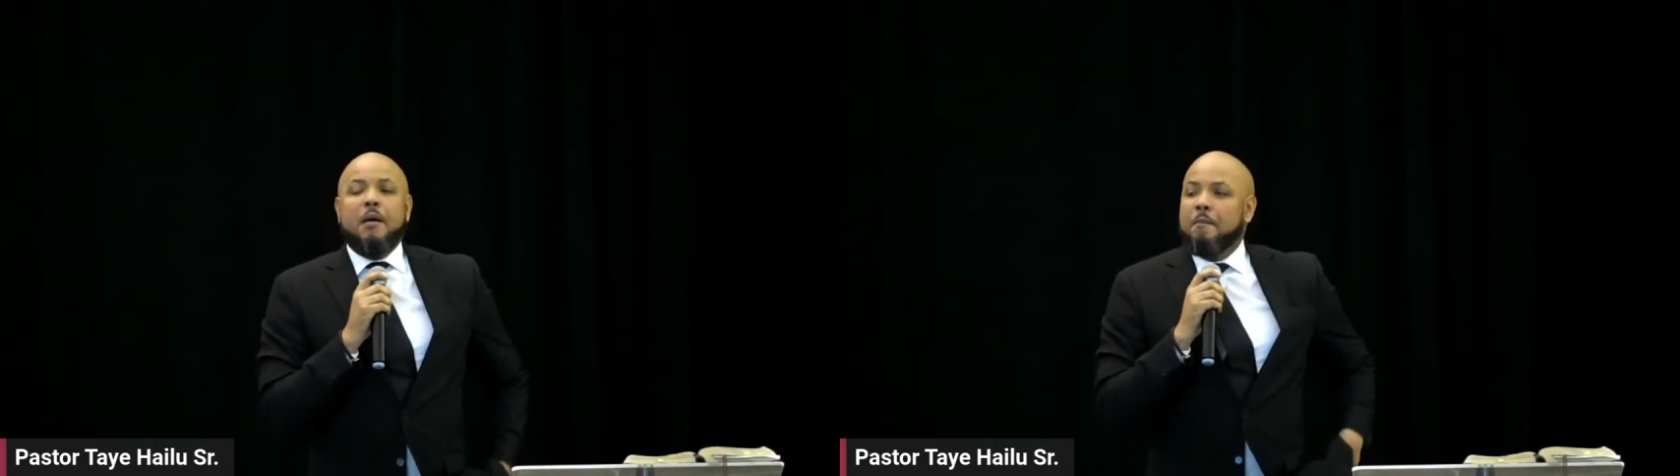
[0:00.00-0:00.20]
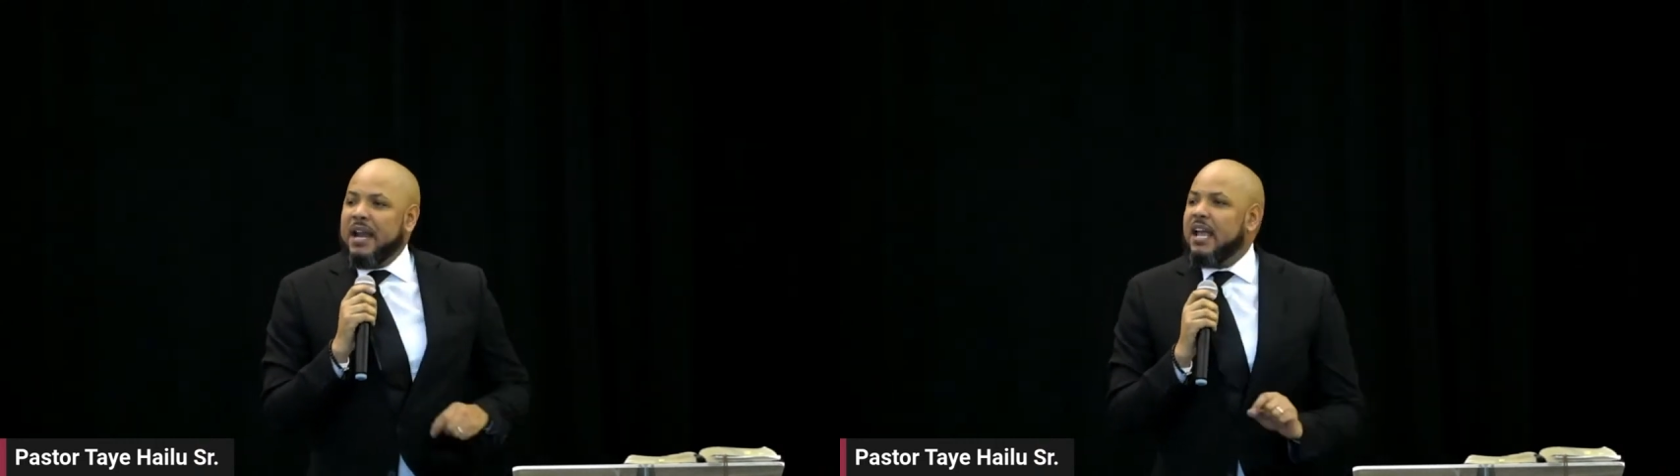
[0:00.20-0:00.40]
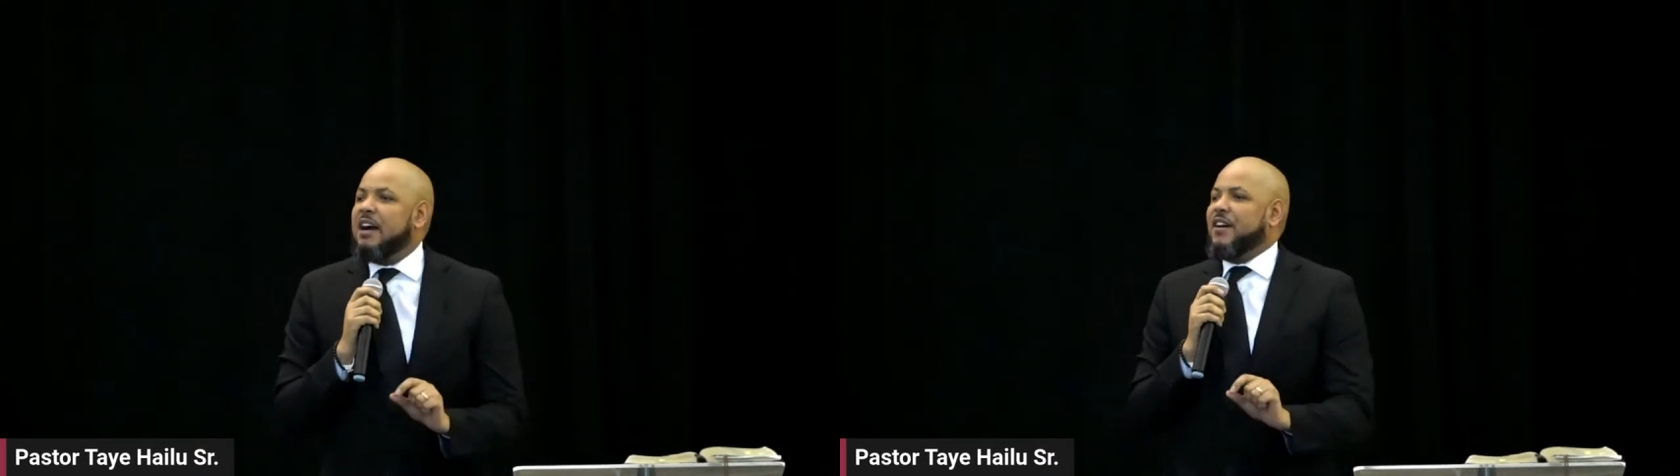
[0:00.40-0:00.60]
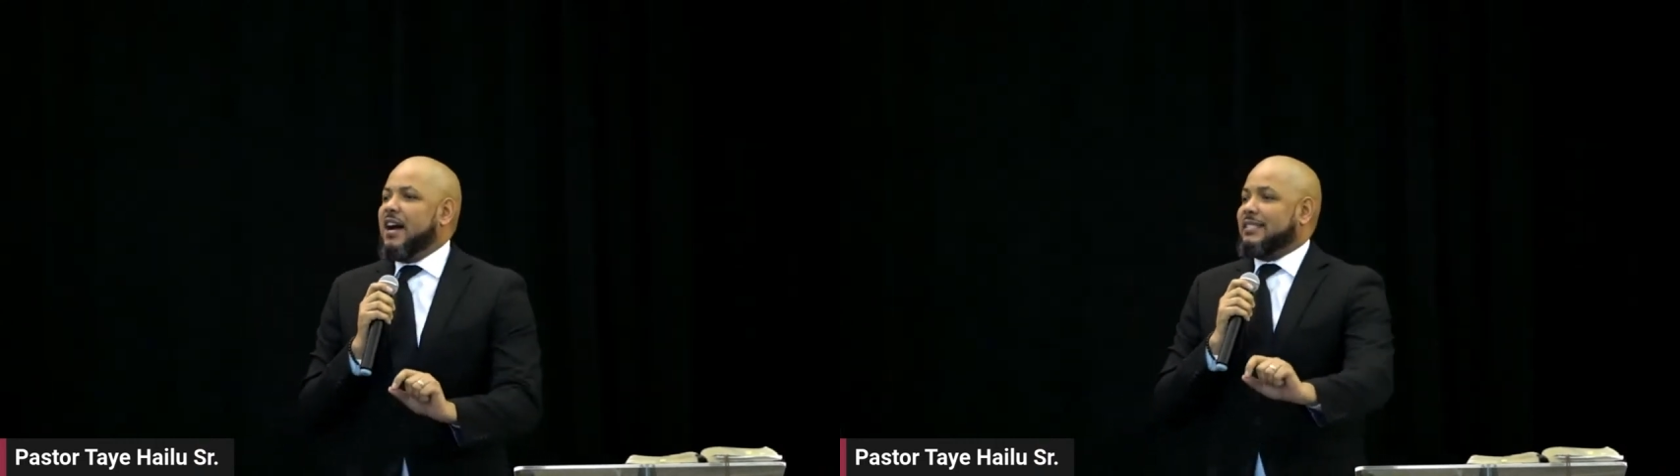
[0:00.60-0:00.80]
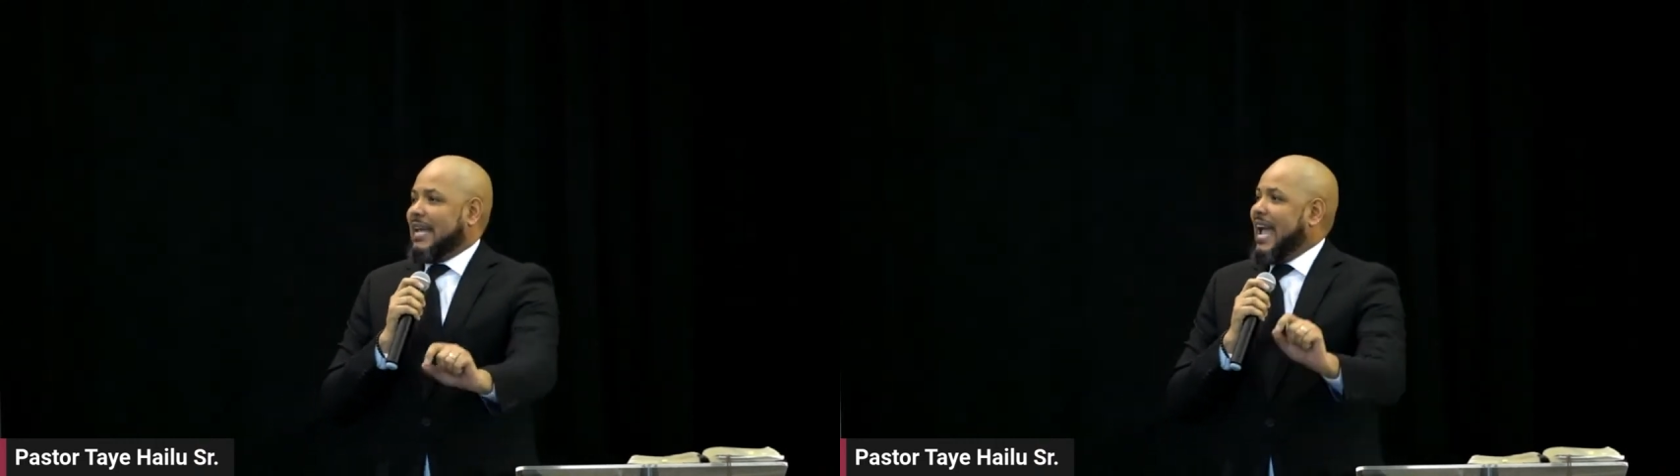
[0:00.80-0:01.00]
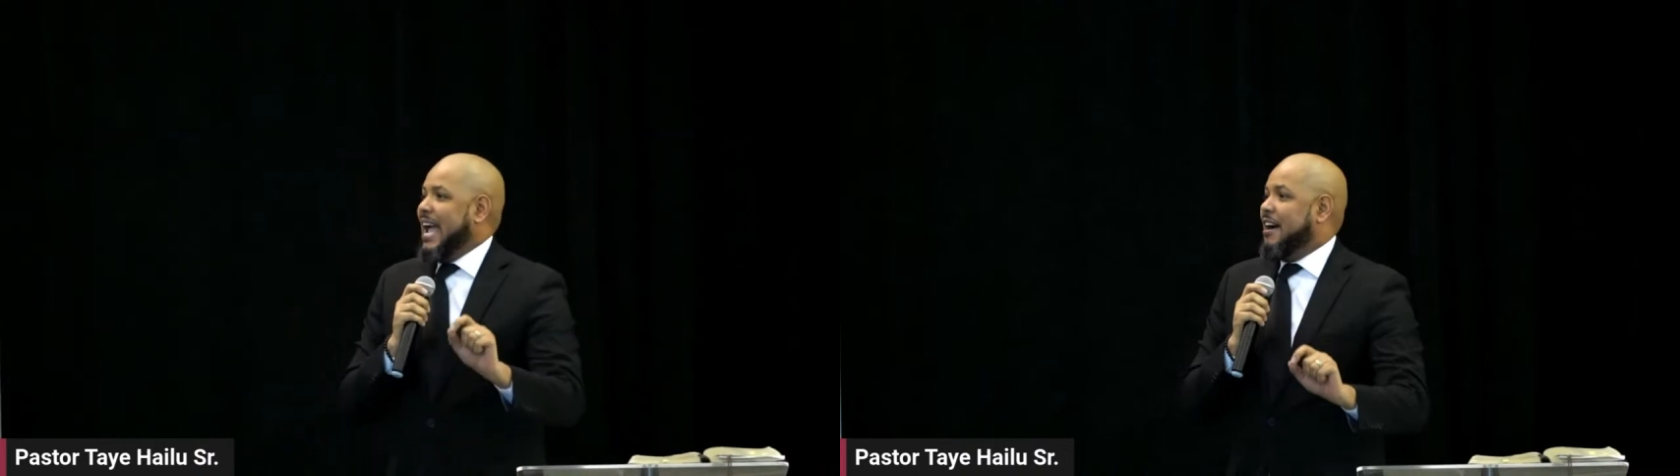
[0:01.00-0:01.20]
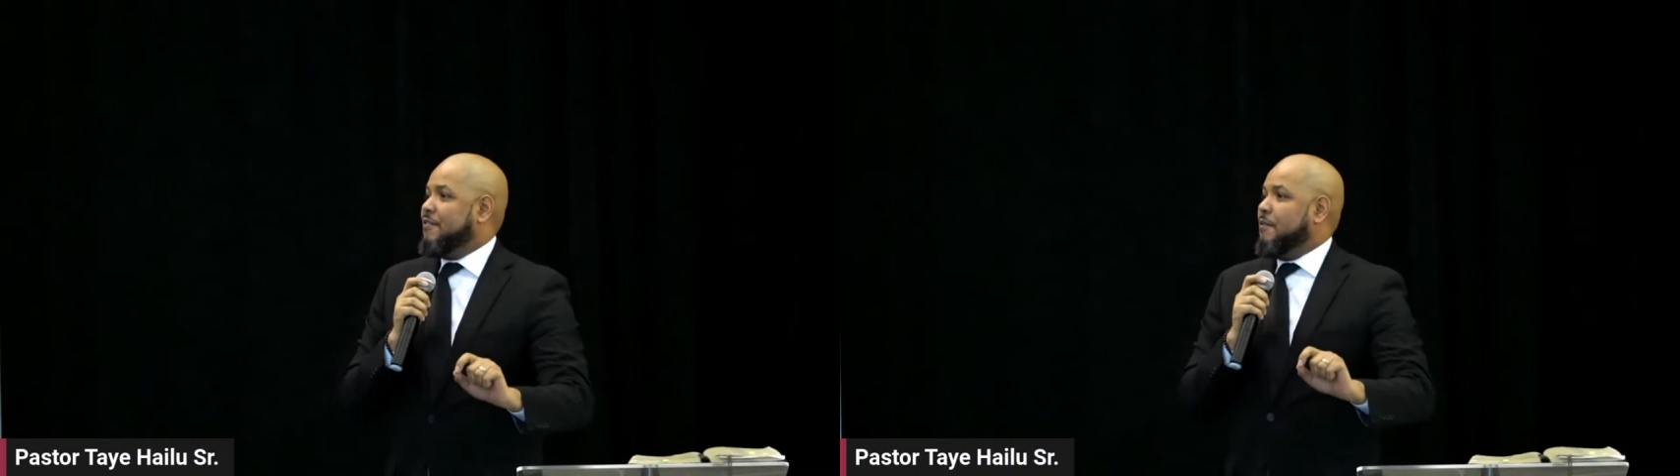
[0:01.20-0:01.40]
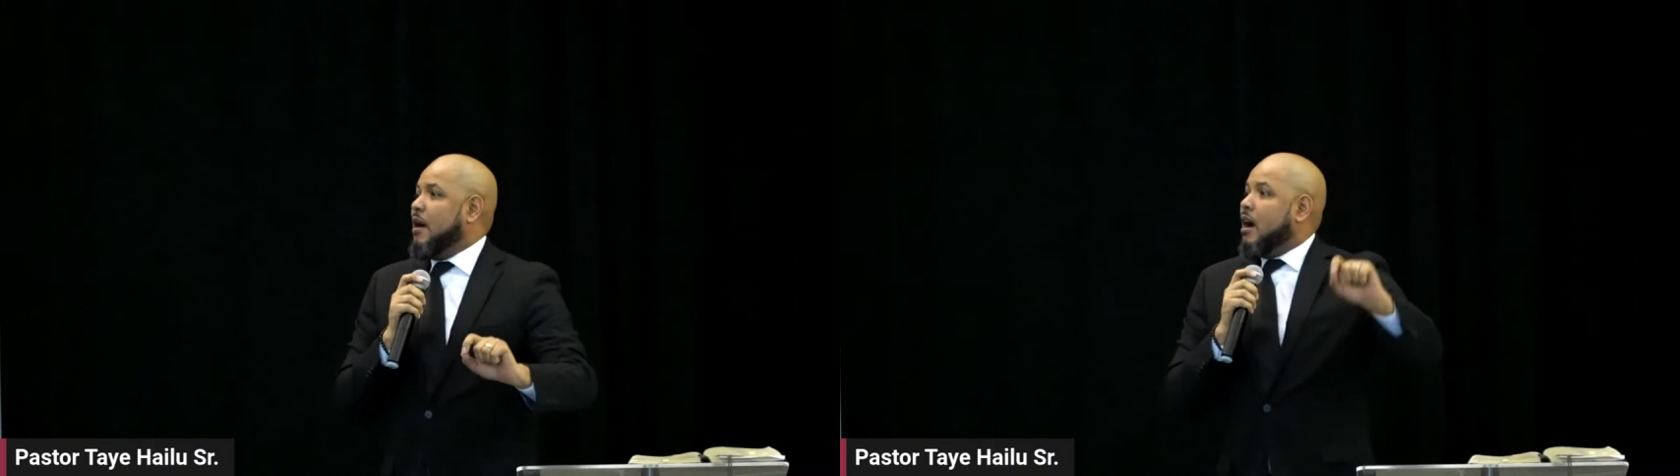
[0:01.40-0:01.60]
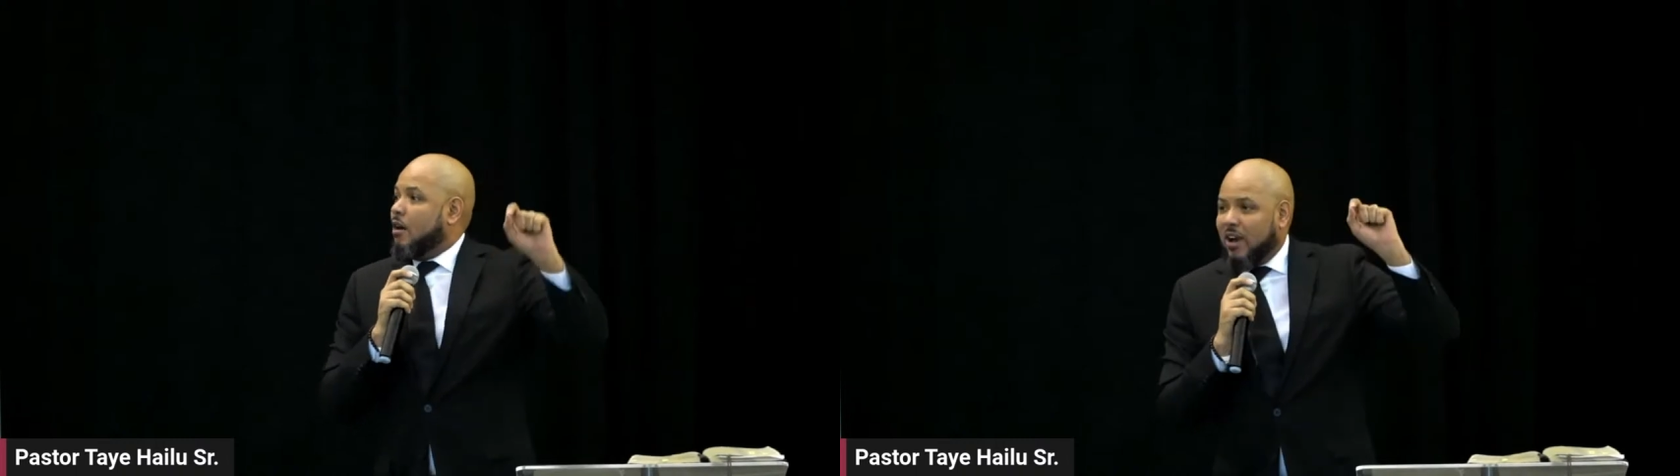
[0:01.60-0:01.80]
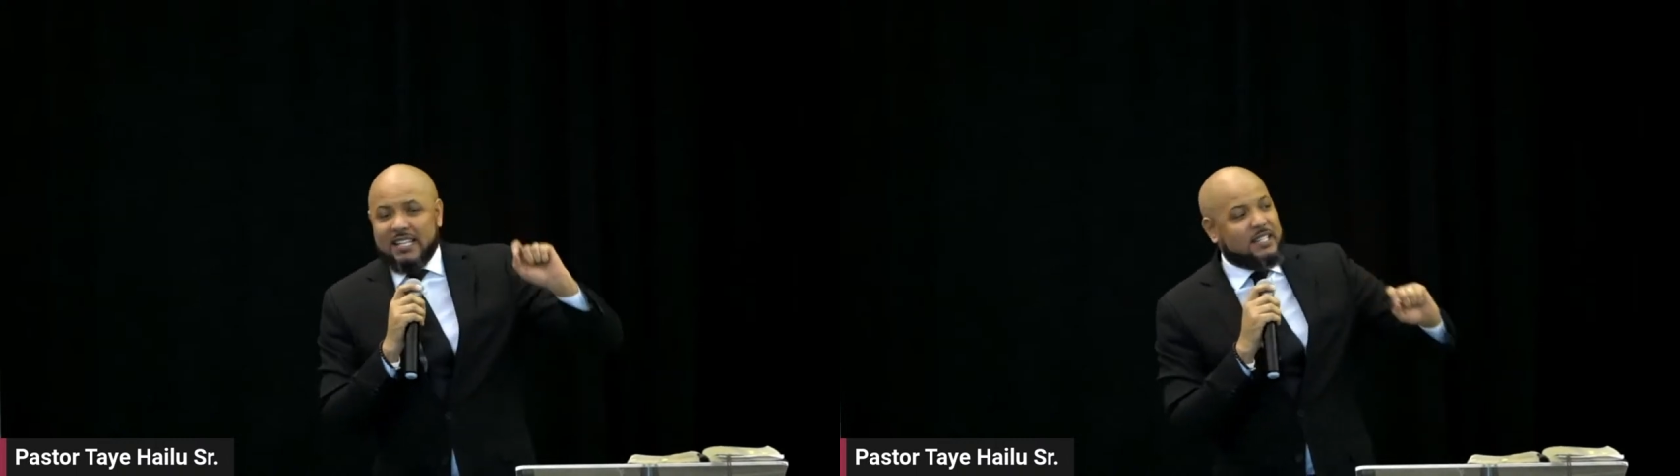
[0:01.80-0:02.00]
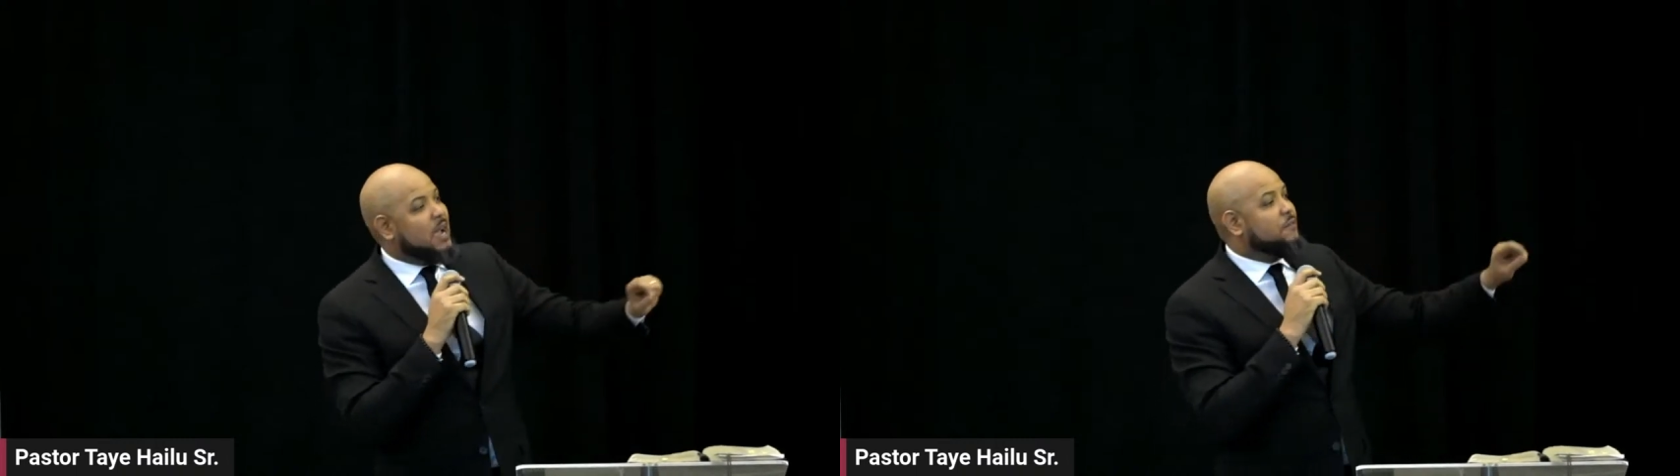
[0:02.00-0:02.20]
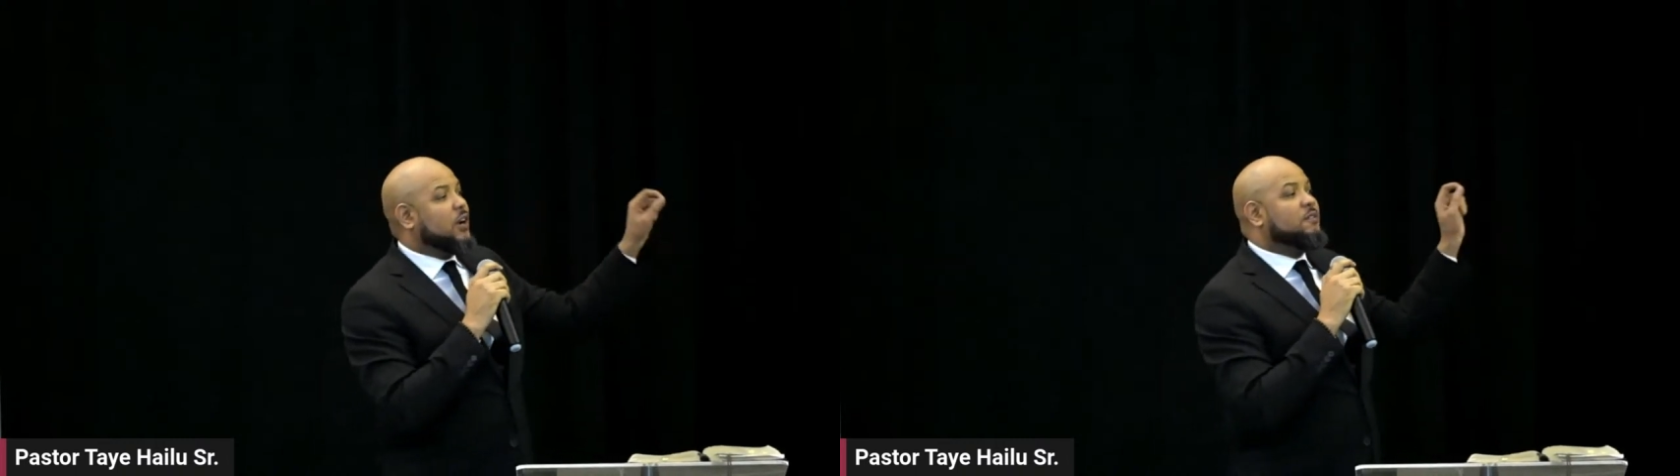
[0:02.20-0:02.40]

Many of us have a resume full